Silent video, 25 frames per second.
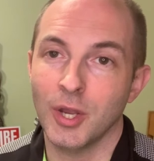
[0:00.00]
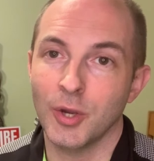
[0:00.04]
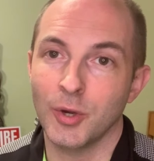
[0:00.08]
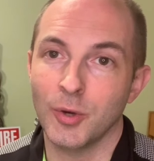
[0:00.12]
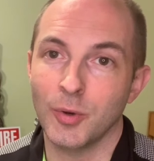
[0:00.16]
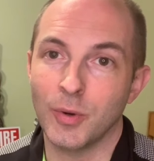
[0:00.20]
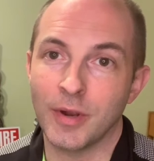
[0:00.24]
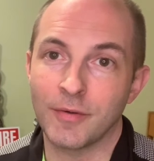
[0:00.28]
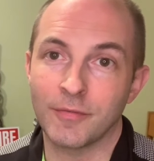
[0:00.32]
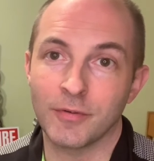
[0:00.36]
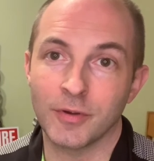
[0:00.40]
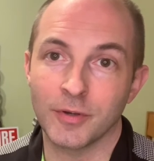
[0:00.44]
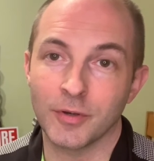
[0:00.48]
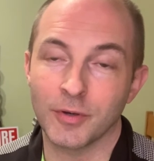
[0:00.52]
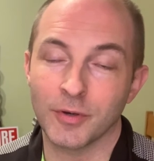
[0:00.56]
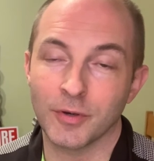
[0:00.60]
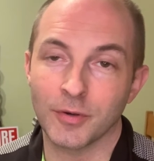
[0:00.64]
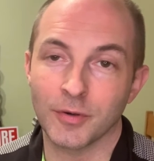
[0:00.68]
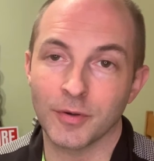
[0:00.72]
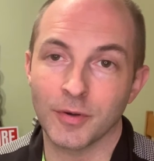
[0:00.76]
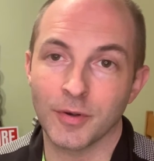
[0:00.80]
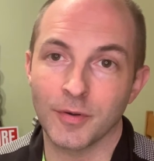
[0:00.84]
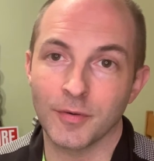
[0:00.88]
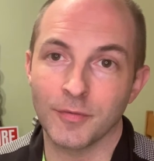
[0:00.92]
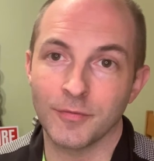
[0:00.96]
whoever
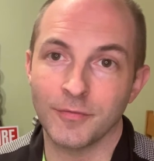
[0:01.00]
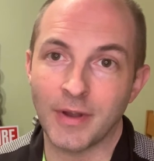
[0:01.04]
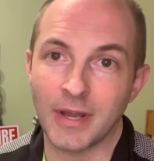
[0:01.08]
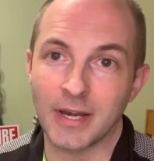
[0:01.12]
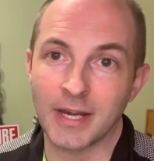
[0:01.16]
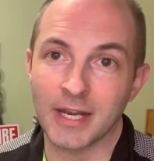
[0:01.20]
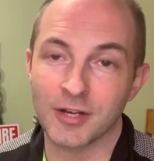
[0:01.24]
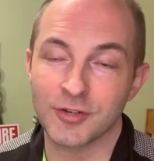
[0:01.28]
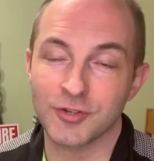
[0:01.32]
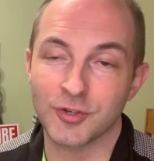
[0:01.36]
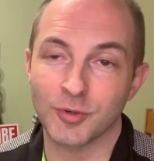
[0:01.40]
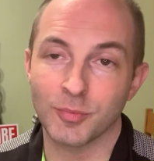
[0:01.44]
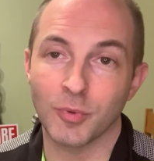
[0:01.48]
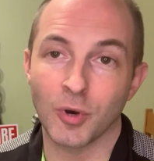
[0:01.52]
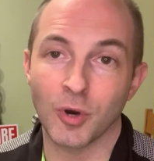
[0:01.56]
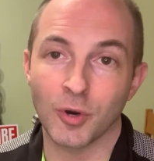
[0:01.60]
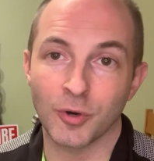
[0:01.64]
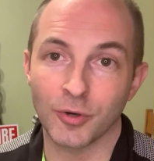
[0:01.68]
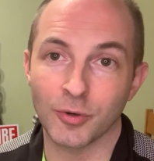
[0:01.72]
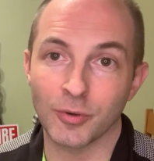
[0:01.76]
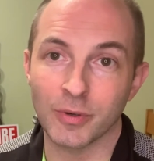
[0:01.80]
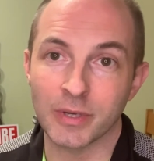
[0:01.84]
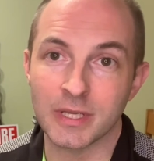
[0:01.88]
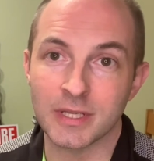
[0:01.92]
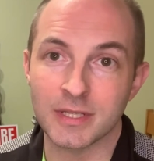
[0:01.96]
your financial
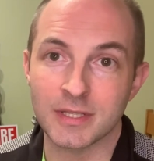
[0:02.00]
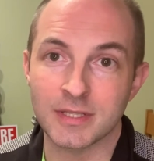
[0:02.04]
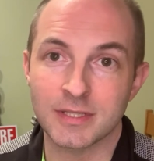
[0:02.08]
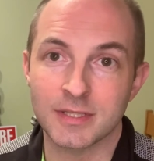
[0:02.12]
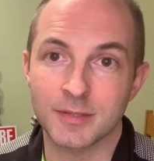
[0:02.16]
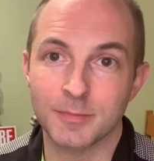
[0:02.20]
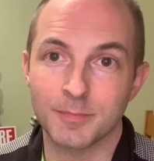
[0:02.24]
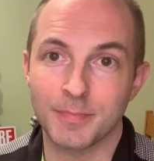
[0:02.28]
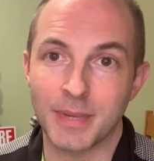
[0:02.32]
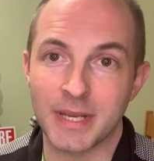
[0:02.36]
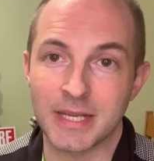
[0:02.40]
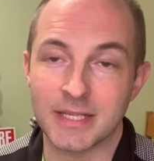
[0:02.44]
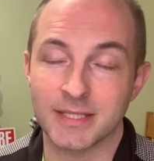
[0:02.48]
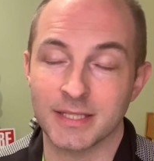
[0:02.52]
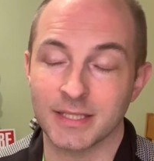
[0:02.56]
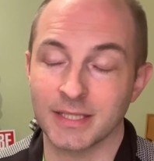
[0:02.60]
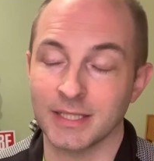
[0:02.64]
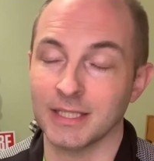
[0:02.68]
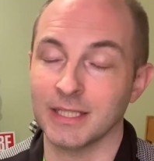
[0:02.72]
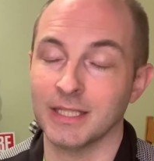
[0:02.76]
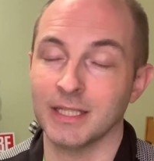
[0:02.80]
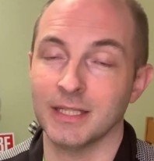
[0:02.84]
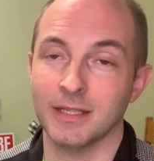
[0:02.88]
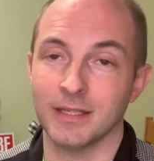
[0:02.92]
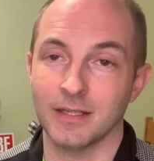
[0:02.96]
broker is,
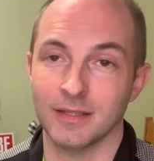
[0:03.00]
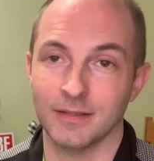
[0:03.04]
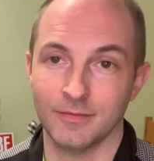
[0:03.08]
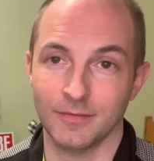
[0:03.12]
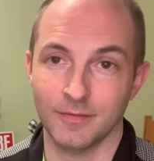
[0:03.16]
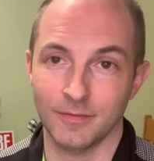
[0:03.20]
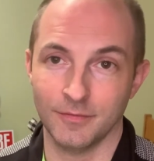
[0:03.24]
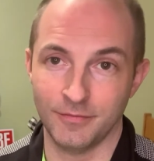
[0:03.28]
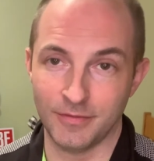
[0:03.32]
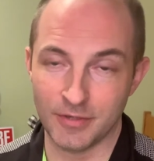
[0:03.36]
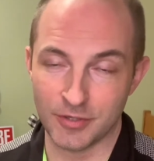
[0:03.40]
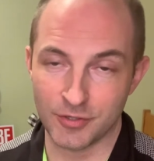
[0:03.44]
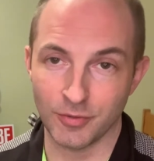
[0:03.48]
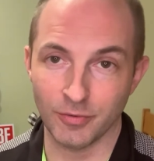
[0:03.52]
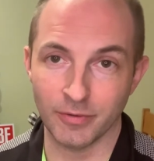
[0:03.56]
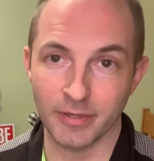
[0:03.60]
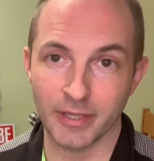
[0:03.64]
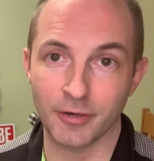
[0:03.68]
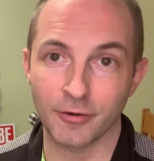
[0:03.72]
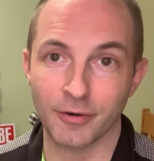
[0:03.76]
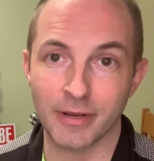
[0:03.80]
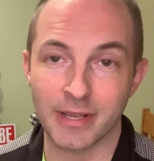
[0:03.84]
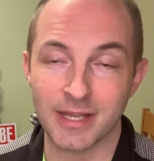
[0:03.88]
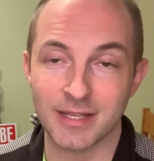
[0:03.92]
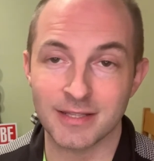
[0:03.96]
basically official
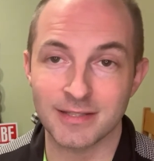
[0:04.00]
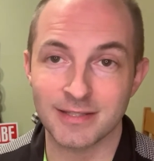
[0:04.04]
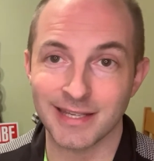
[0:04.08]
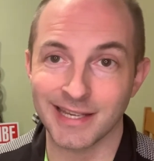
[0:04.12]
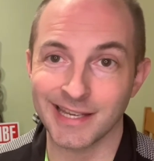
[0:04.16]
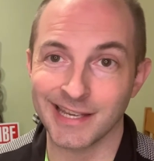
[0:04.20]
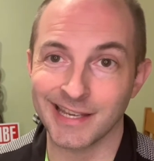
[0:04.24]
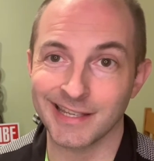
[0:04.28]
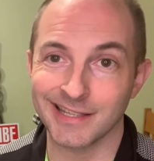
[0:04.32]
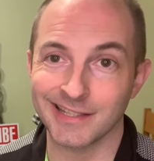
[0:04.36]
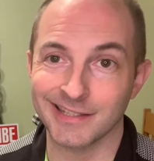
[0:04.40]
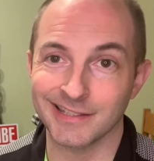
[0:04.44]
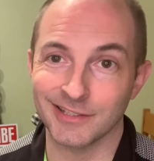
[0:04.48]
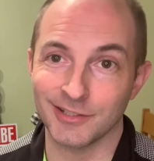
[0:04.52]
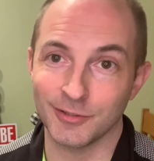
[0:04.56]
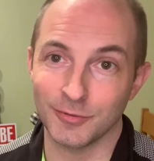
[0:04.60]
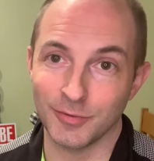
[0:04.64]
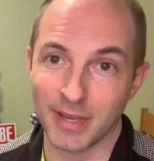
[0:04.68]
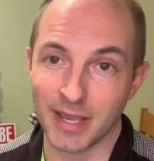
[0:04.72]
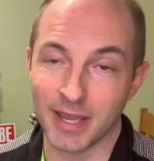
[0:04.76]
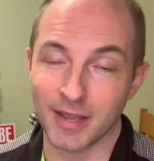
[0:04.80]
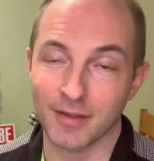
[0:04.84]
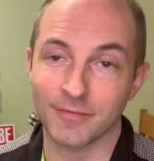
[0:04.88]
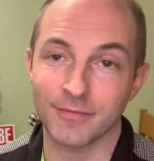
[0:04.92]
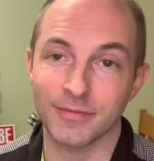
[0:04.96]
letterhead saying you
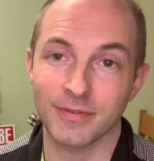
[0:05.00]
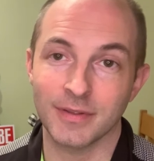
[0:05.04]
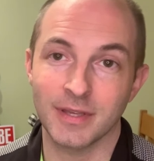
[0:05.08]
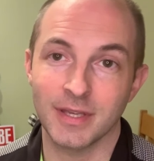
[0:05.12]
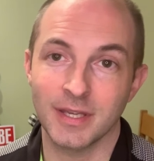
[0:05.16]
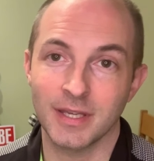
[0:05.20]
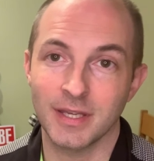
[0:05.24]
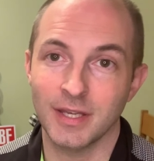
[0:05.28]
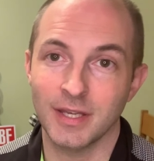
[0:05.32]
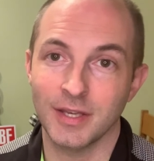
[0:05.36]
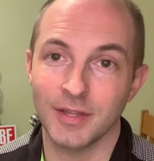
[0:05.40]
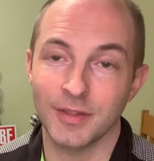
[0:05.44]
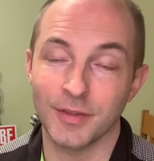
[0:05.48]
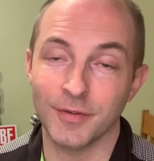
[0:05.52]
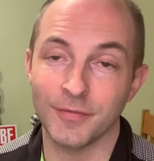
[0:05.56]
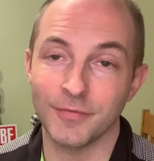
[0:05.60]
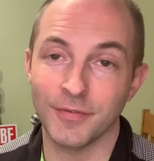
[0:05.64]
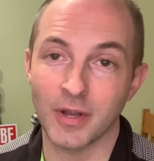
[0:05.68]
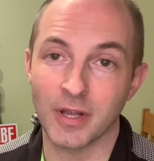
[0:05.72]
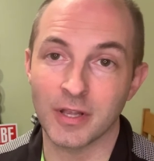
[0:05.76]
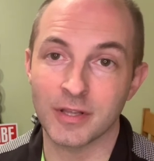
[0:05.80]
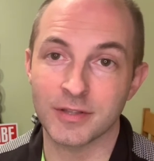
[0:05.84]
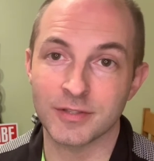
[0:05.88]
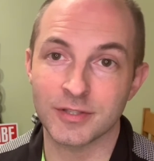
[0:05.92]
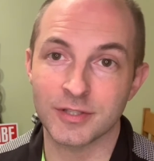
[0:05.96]
have the
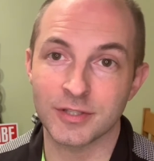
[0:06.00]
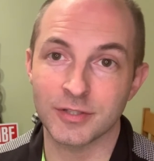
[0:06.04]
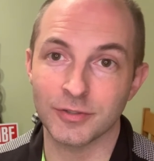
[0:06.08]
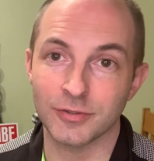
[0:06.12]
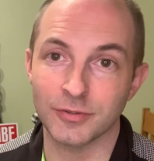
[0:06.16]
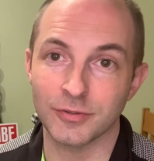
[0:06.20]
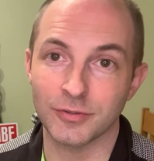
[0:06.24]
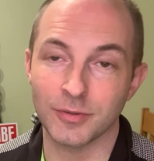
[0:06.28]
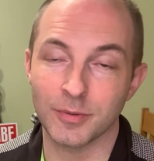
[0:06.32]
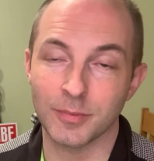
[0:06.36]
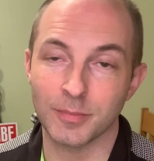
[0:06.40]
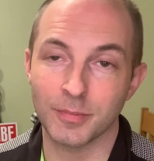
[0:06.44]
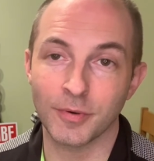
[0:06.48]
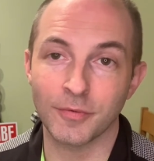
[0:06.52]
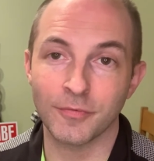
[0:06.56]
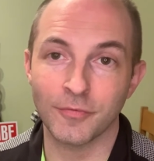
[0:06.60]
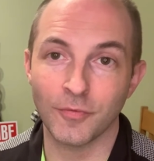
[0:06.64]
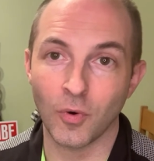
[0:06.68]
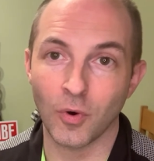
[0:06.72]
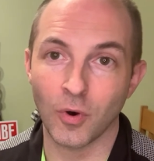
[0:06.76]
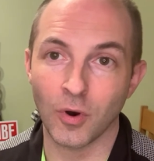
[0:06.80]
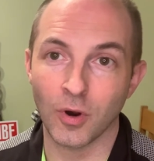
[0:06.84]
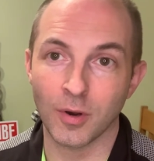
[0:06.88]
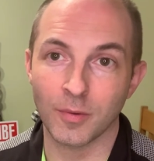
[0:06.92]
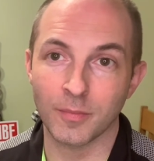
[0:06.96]
funds to
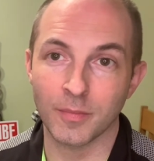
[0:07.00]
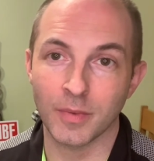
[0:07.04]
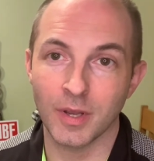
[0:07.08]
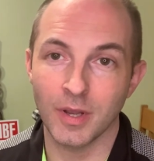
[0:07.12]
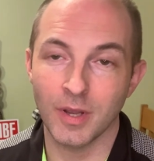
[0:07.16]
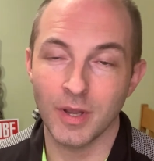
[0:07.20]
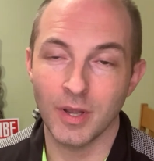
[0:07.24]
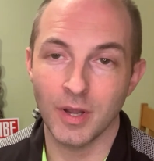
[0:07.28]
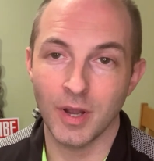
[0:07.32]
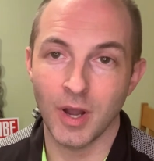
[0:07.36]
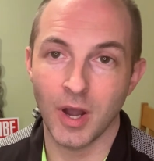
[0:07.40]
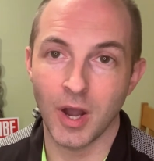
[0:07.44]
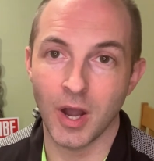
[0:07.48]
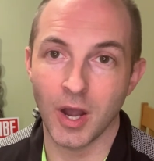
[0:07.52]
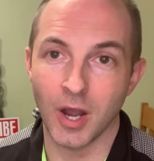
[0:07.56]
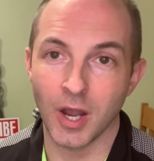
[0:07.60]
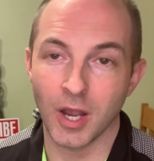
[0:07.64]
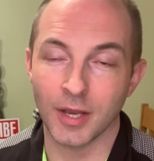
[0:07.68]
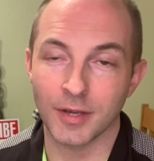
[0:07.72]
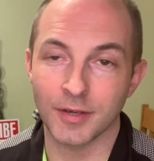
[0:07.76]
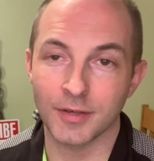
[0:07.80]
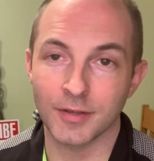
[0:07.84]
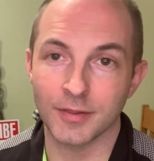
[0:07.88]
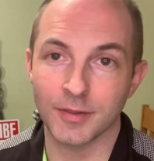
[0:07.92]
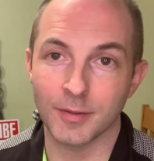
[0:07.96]
perform
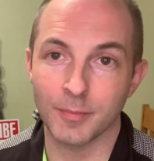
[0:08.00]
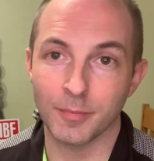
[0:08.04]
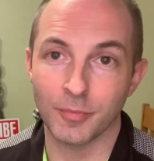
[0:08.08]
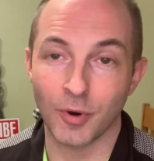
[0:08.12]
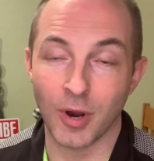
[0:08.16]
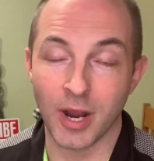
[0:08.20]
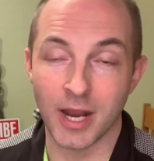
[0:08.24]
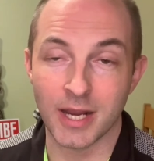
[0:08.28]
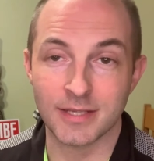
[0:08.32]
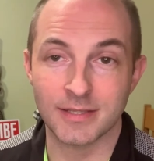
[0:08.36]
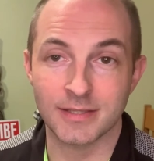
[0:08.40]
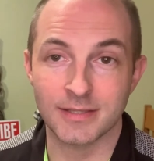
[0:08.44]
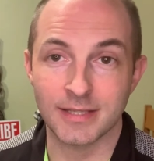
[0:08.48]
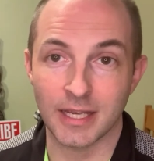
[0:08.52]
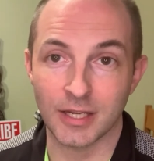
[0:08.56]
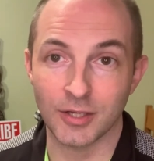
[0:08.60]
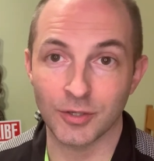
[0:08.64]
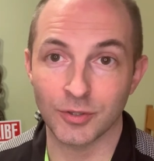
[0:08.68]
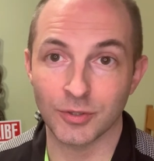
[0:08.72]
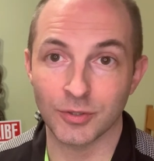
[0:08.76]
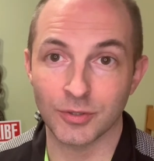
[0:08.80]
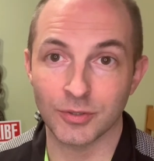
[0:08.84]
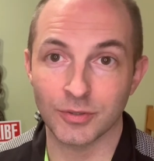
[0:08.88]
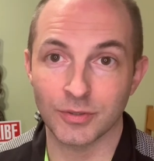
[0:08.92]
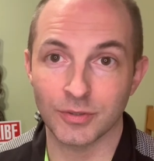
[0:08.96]
on the price that
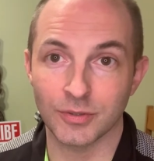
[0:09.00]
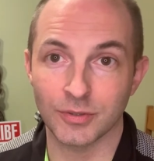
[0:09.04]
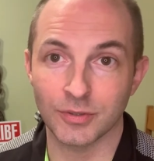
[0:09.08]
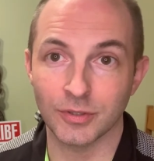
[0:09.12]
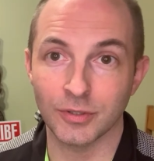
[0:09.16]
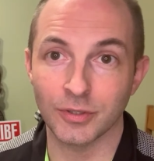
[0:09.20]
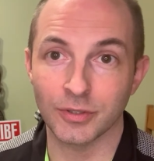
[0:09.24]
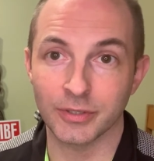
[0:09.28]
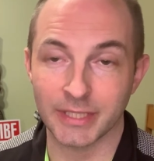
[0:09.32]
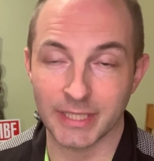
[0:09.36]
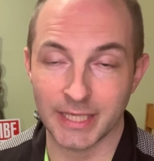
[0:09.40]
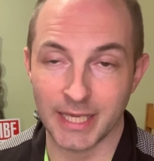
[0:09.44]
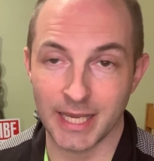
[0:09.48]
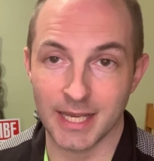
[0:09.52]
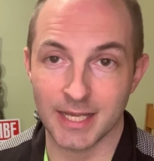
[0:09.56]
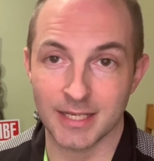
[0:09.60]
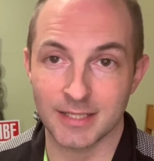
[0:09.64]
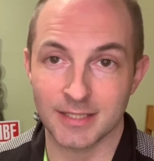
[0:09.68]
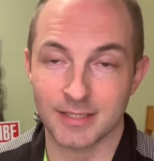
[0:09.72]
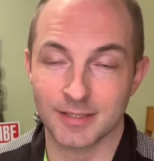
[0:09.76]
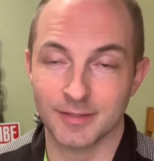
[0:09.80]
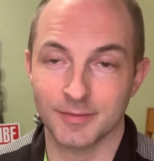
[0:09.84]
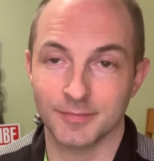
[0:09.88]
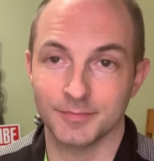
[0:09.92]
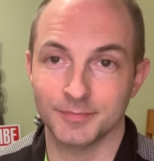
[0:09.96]
you're looking
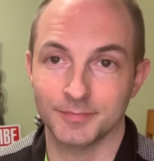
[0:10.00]
at.